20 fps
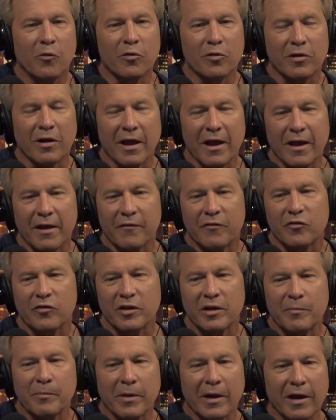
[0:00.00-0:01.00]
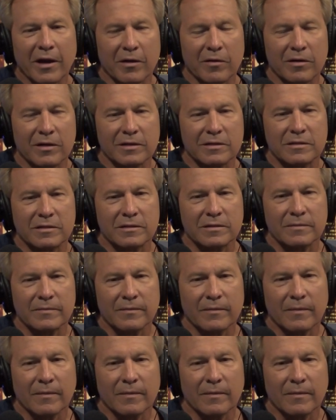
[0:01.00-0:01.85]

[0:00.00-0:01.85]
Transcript: where every parent